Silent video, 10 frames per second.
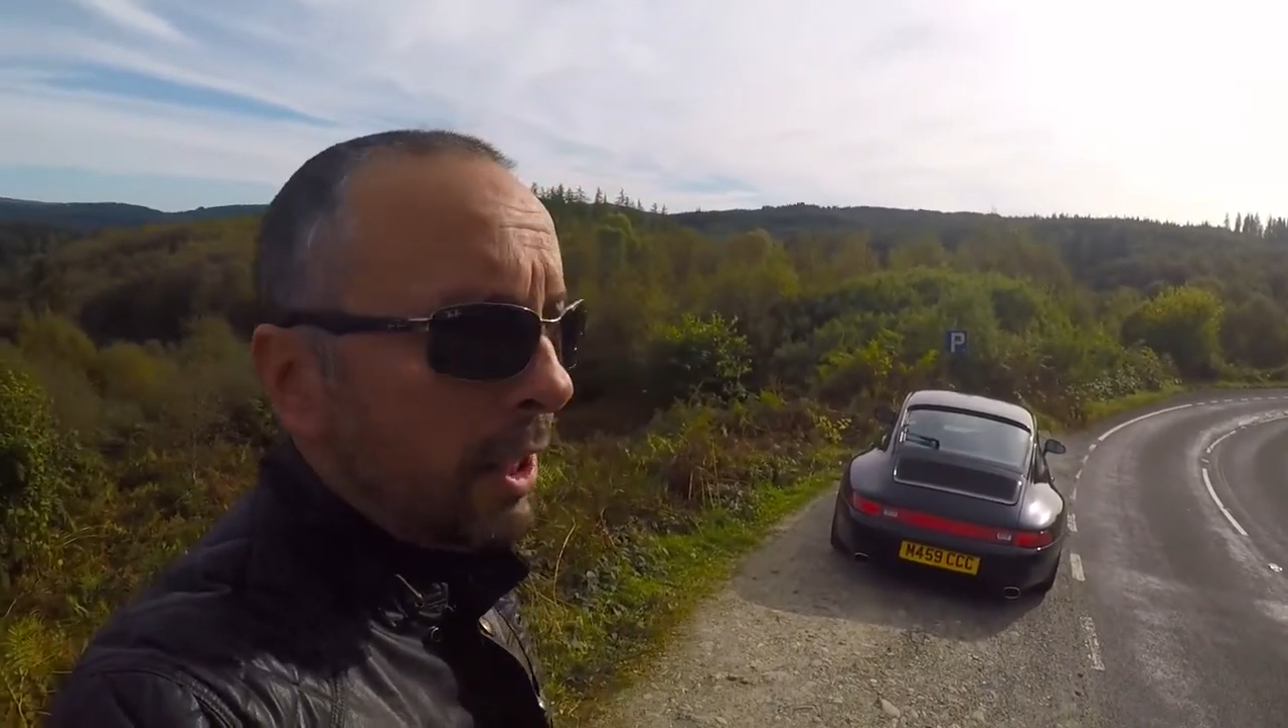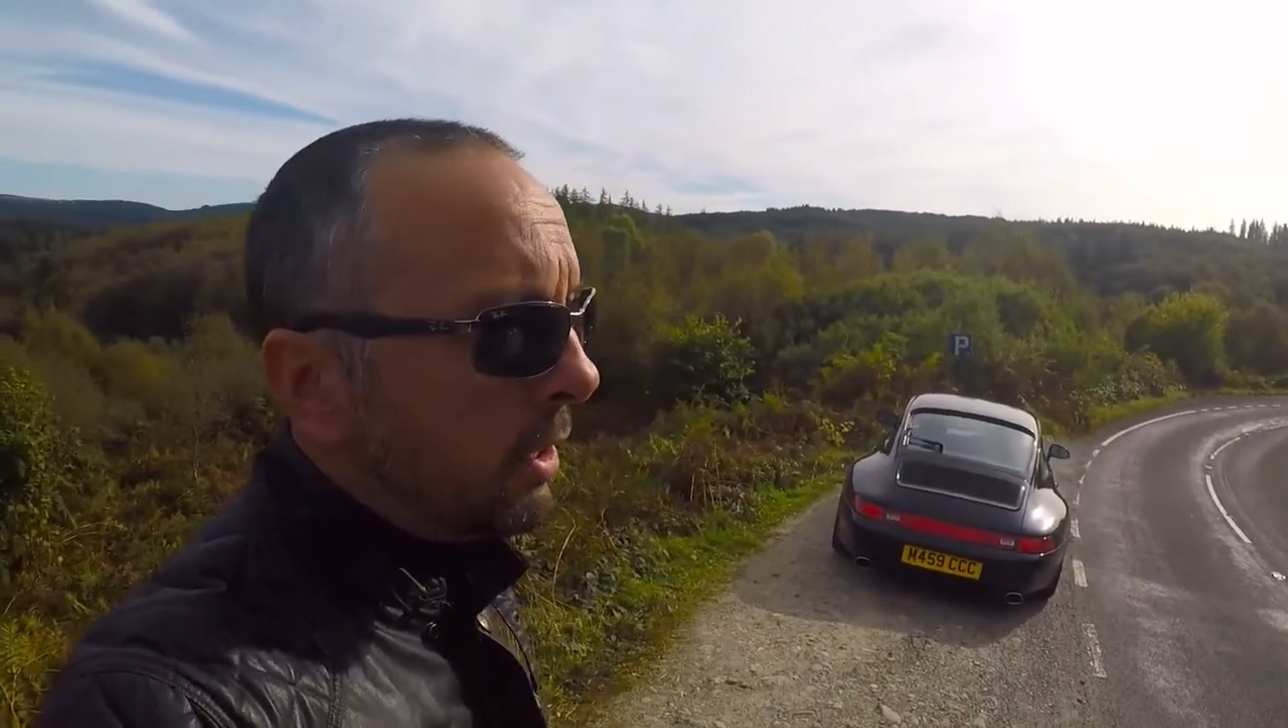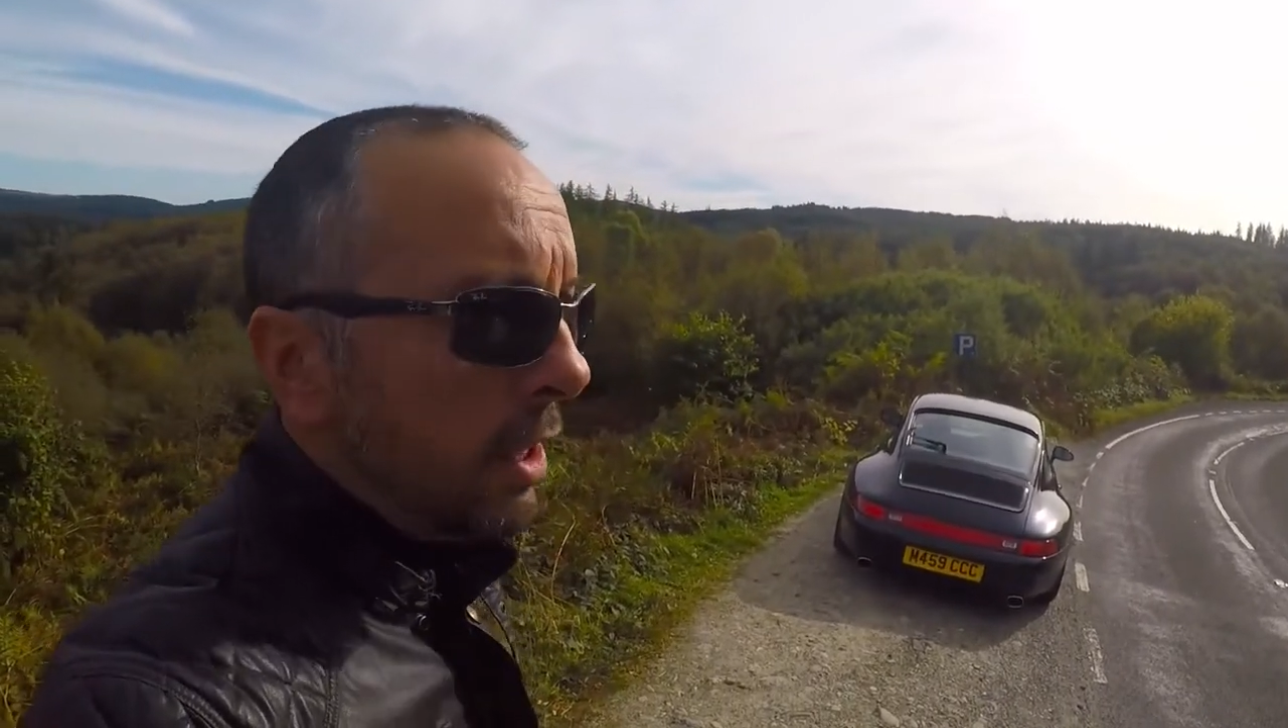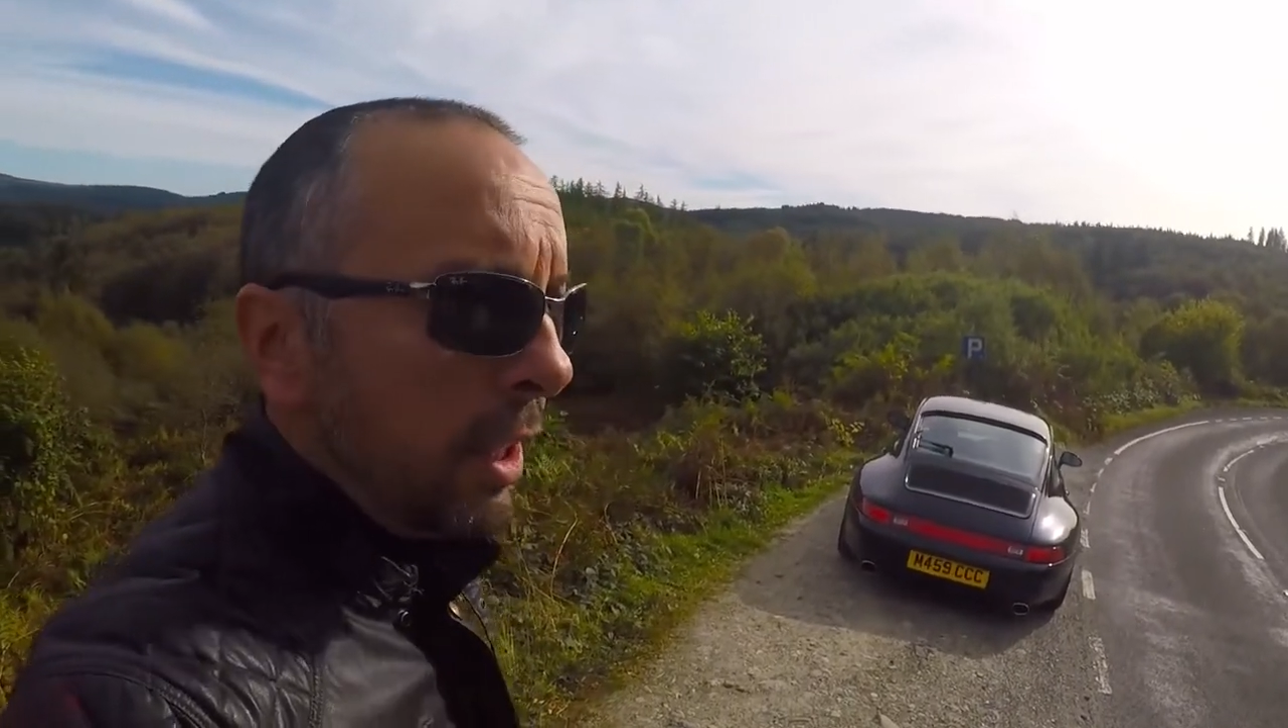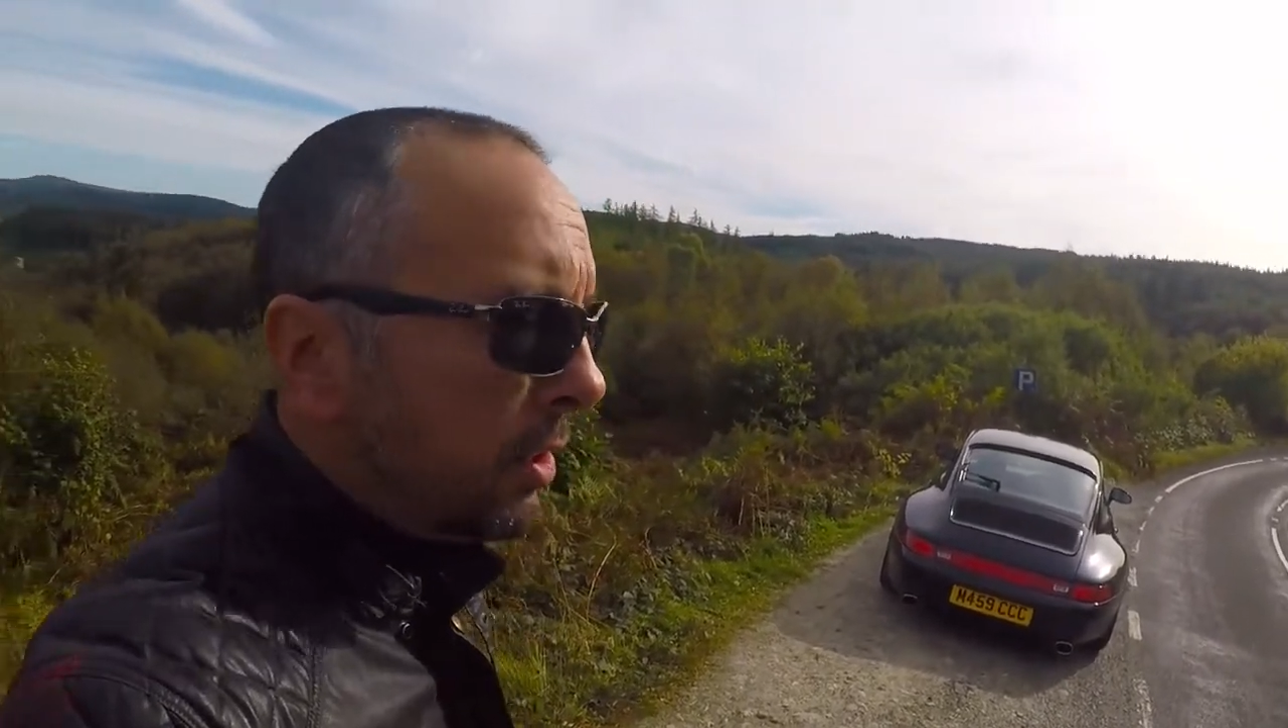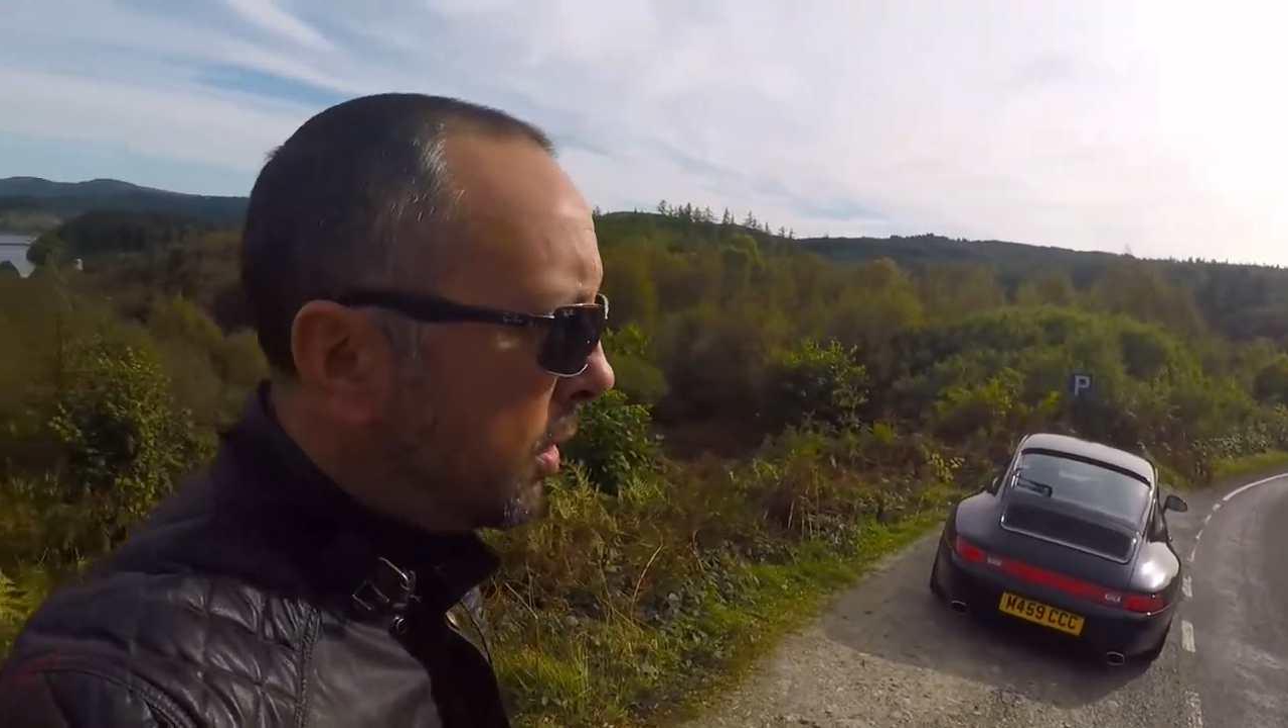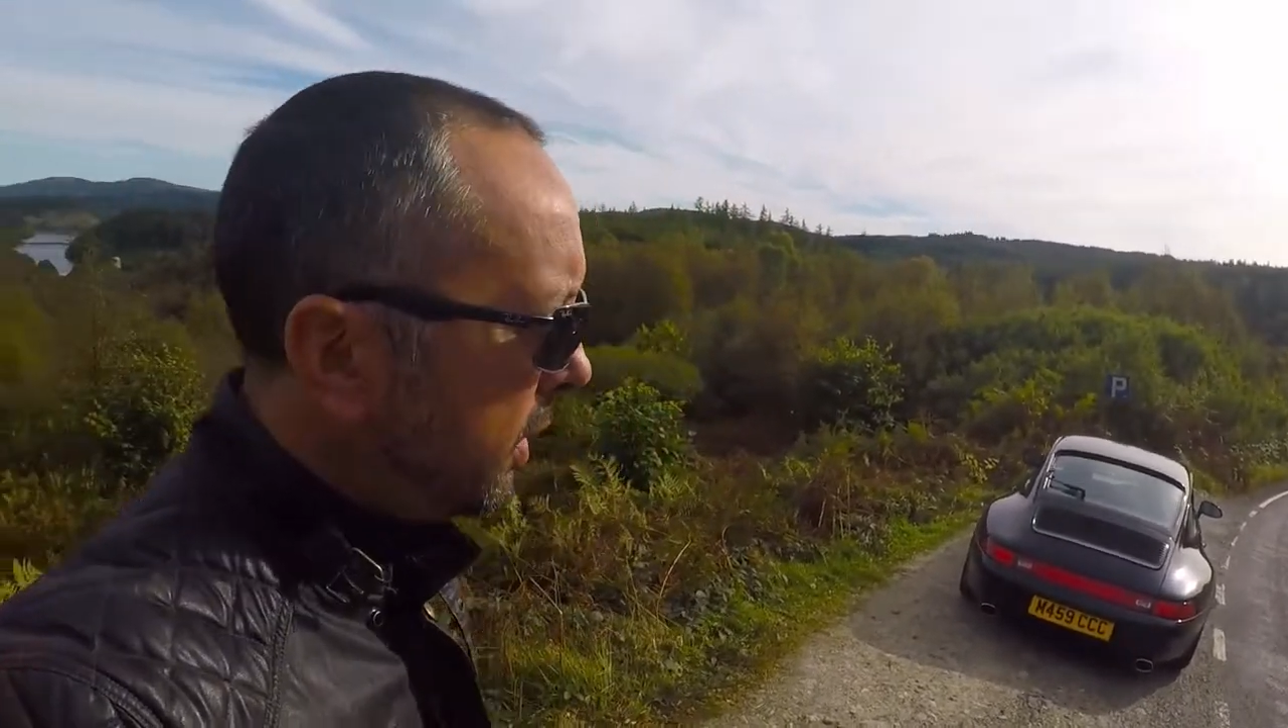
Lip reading: today, you know.